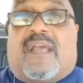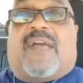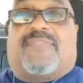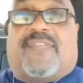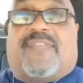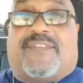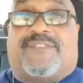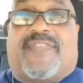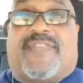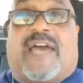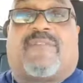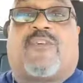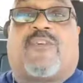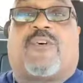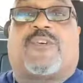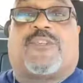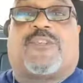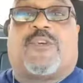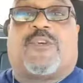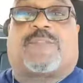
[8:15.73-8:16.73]
the
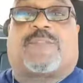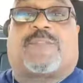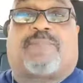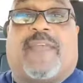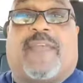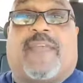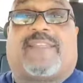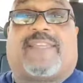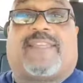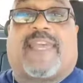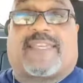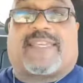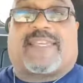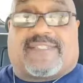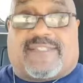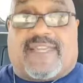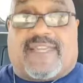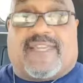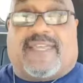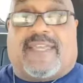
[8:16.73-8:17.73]
devil uses
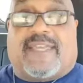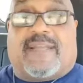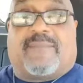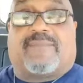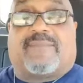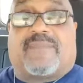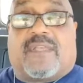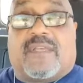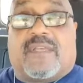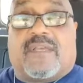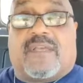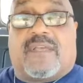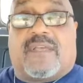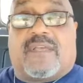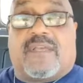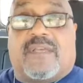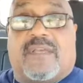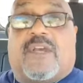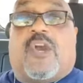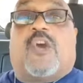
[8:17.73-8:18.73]
PTSD
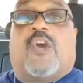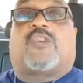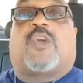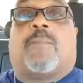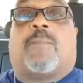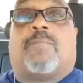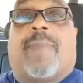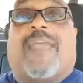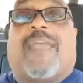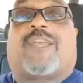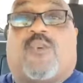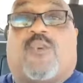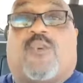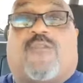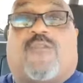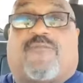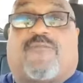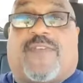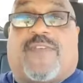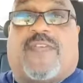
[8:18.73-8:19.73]
to make you
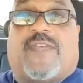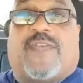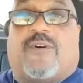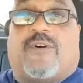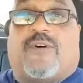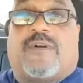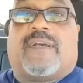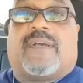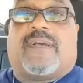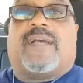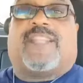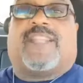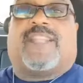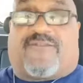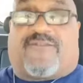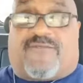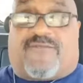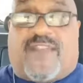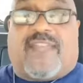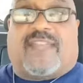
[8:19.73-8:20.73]
feel
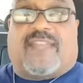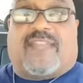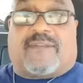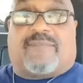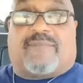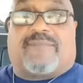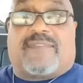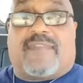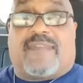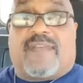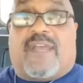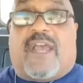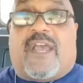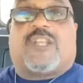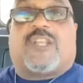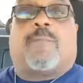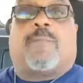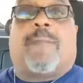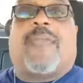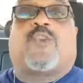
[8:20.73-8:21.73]
defeated,
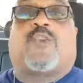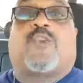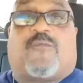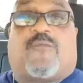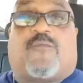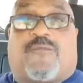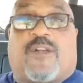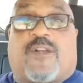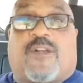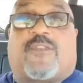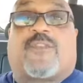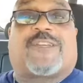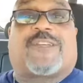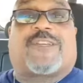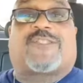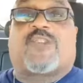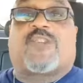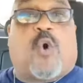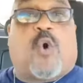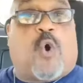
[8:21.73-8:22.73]
to make you feel there
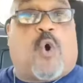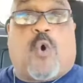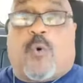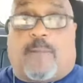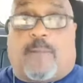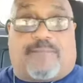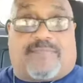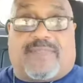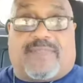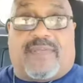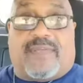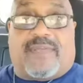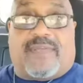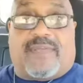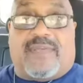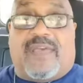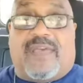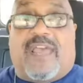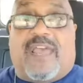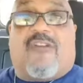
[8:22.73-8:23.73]
is no hope.
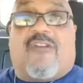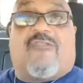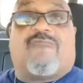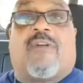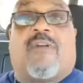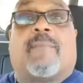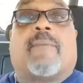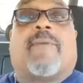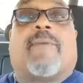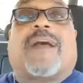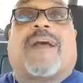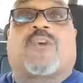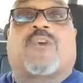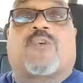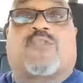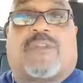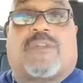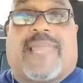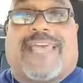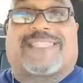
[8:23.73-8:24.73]
Remember I
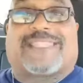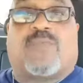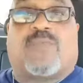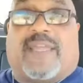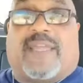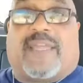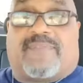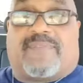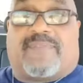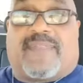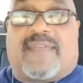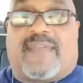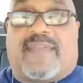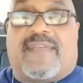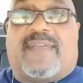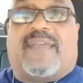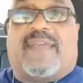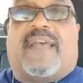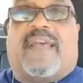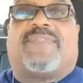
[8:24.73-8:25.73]
told you last week,
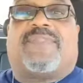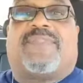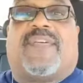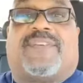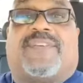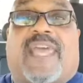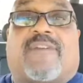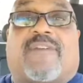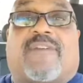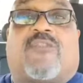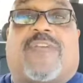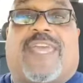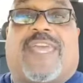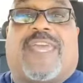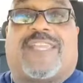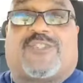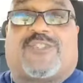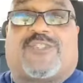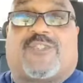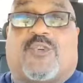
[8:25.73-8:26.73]
the devil
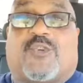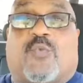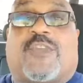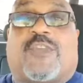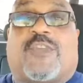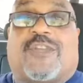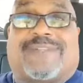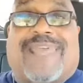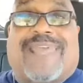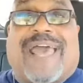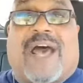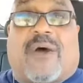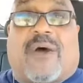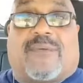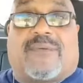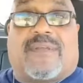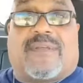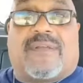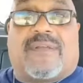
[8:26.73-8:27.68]
hits you when you're down.